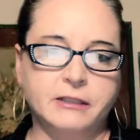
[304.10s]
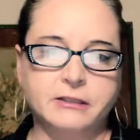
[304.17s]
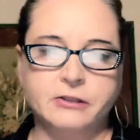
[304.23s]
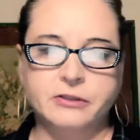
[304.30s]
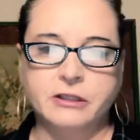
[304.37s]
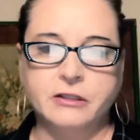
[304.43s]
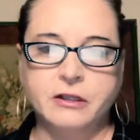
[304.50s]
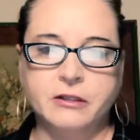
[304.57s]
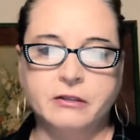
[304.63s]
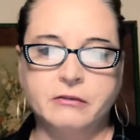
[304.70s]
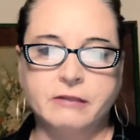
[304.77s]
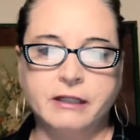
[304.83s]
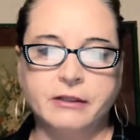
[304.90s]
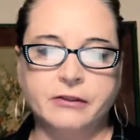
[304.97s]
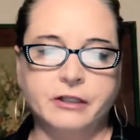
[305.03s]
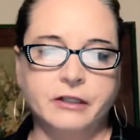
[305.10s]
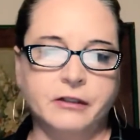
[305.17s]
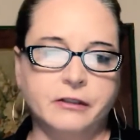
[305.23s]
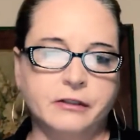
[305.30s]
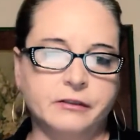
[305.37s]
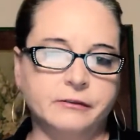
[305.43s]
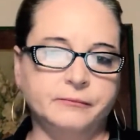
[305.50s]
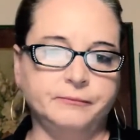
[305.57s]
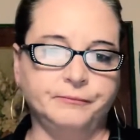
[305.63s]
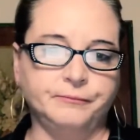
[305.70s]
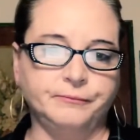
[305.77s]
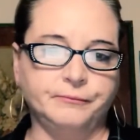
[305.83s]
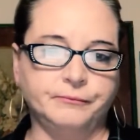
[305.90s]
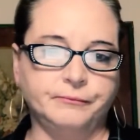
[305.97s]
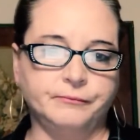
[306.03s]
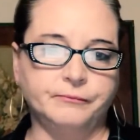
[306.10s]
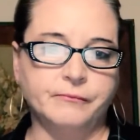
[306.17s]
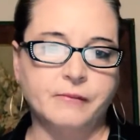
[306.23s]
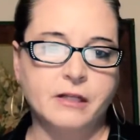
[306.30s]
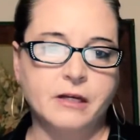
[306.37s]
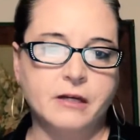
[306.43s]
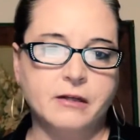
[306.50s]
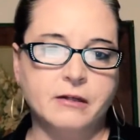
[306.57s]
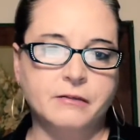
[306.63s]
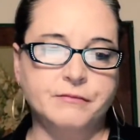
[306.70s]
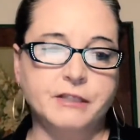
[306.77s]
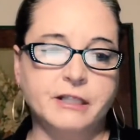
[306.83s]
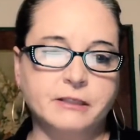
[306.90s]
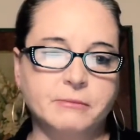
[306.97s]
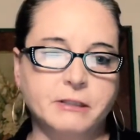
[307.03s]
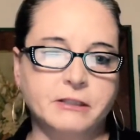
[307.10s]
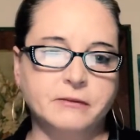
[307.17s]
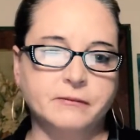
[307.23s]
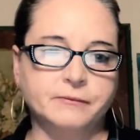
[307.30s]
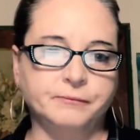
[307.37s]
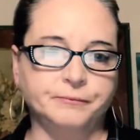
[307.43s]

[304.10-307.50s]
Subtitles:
there's another record here of Desmond,